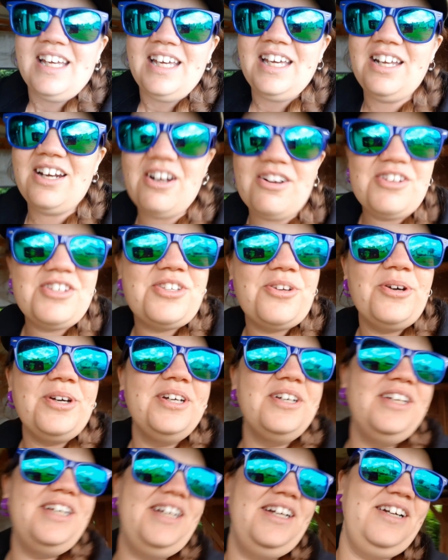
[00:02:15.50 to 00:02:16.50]
our
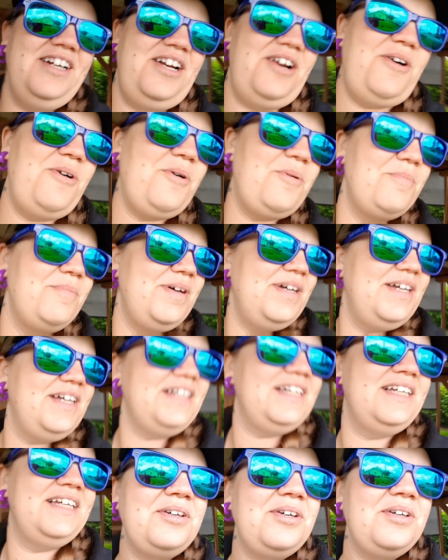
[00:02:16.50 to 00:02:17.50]
soil here at home.
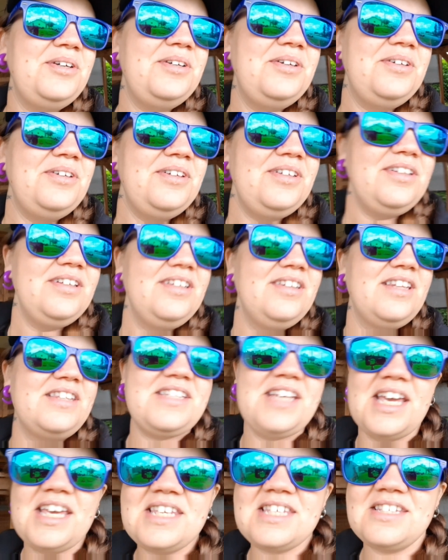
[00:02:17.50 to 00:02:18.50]
The
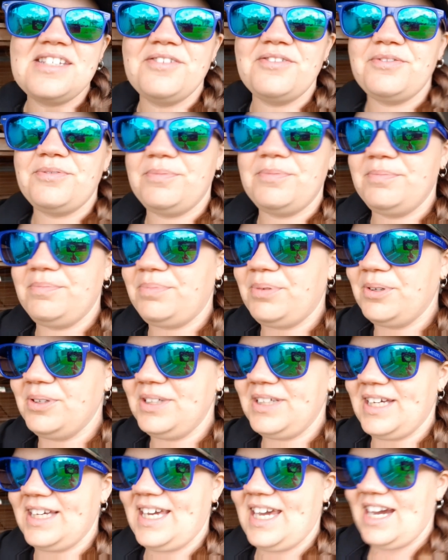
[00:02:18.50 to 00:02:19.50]
taste of
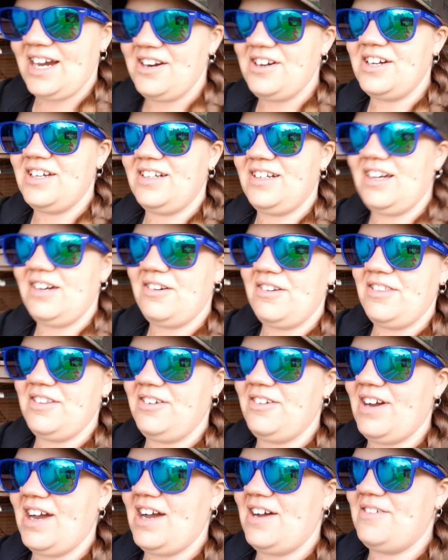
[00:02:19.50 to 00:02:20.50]
pulling a carrot out of the
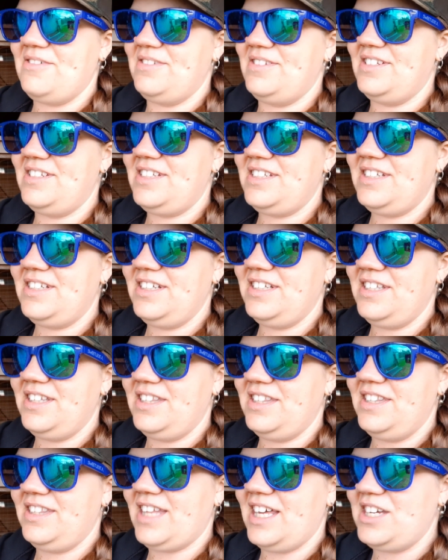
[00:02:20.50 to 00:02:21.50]
ground
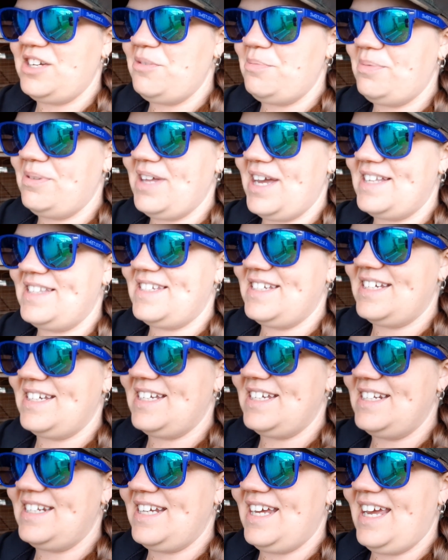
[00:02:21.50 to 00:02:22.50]
that you
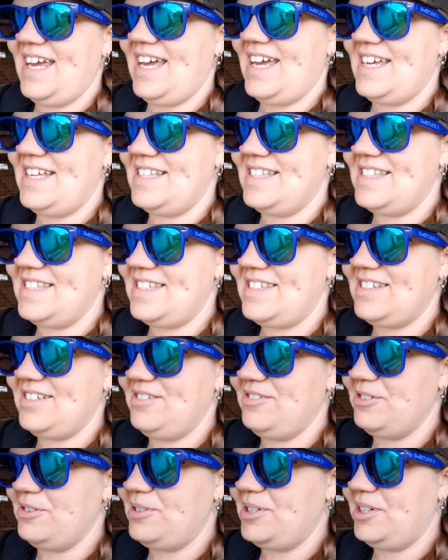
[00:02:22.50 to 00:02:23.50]
planted and
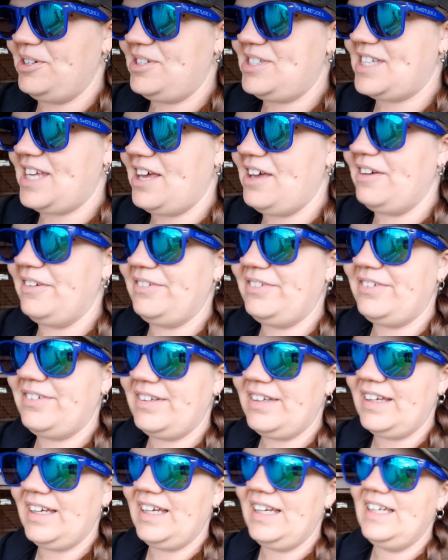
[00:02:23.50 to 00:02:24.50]
grew yourself,
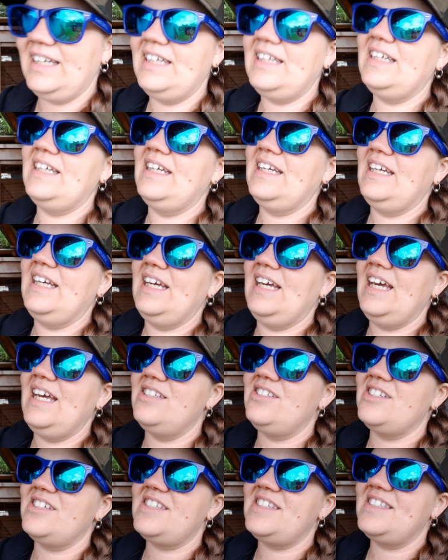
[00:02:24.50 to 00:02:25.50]

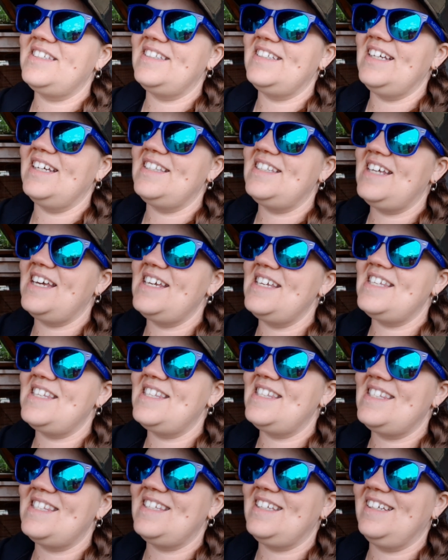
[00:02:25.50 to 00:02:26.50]
it
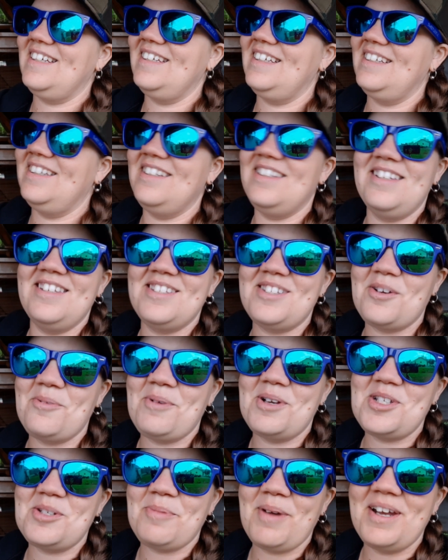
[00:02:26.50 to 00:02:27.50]
tastes so
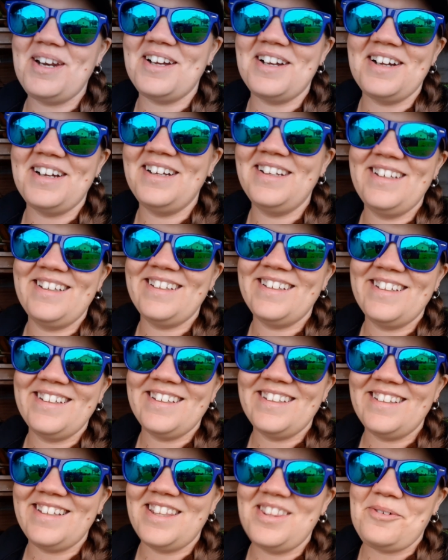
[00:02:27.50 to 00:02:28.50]
much better
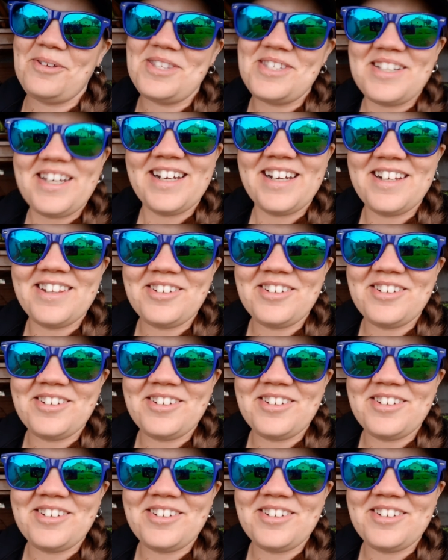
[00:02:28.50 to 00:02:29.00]
than the ones you get at the